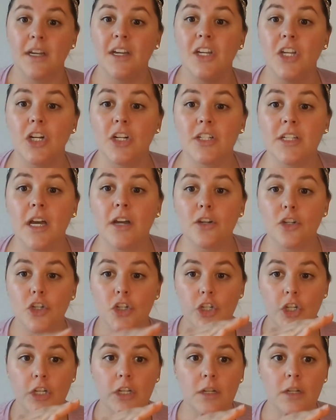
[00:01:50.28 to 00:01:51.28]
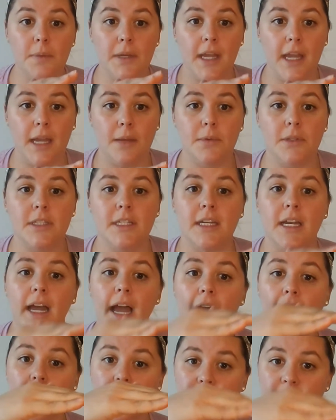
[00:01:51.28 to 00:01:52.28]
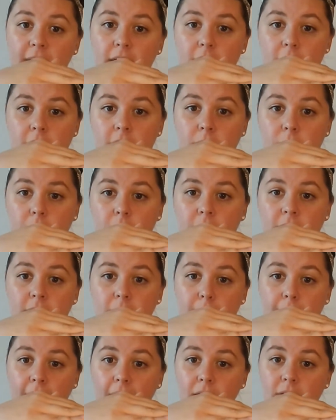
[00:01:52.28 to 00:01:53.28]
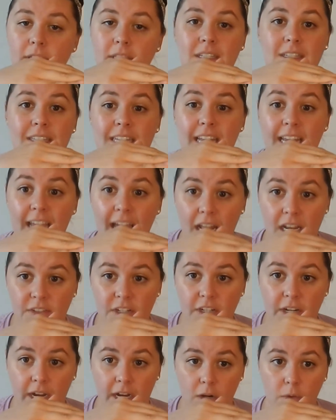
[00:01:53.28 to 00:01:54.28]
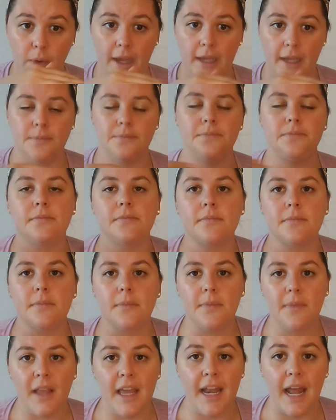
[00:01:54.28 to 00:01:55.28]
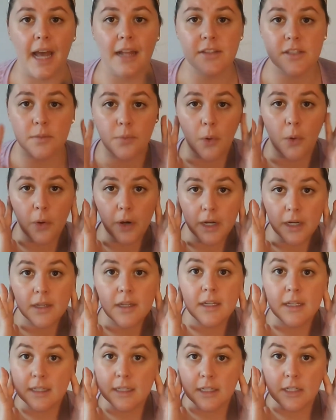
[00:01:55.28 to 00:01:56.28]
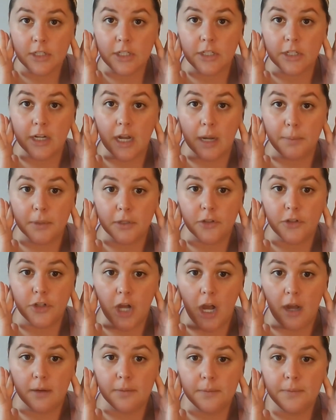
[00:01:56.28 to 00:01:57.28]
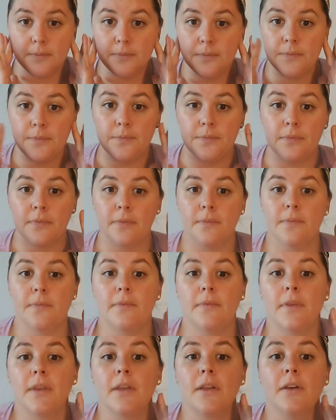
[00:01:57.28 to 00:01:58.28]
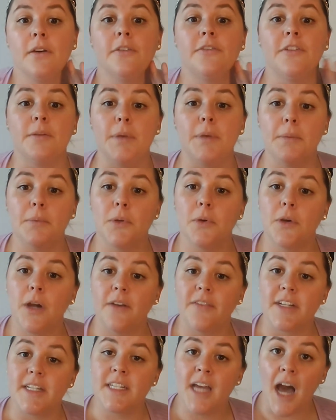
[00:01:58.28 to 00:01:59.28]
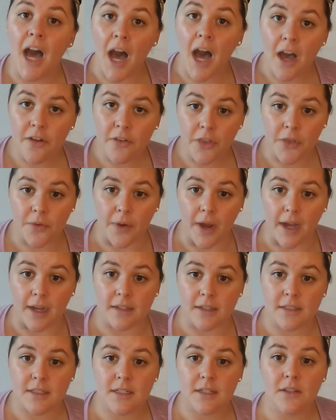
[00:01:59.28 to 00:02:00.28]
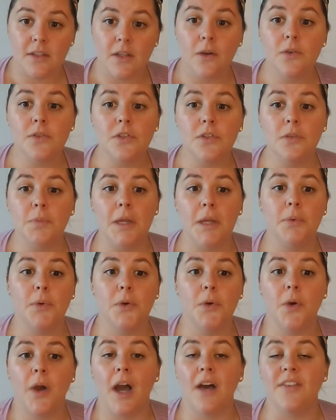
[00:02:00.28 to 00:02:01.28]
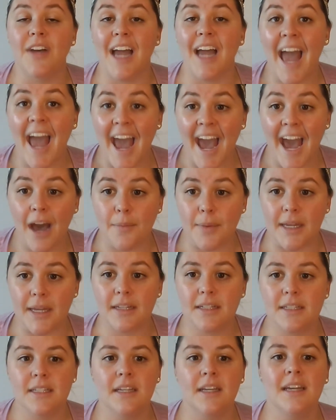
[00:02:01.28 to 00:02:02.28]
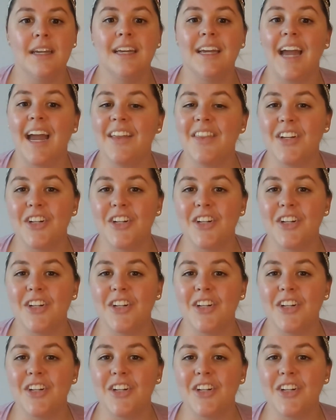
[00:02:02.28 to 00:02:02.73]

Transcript: Your tongue should be able to elevate into the roof of the mouth to stay out of your airway and add support to your upper jaw. For people who have a tongue thrust, those are people who have a habit and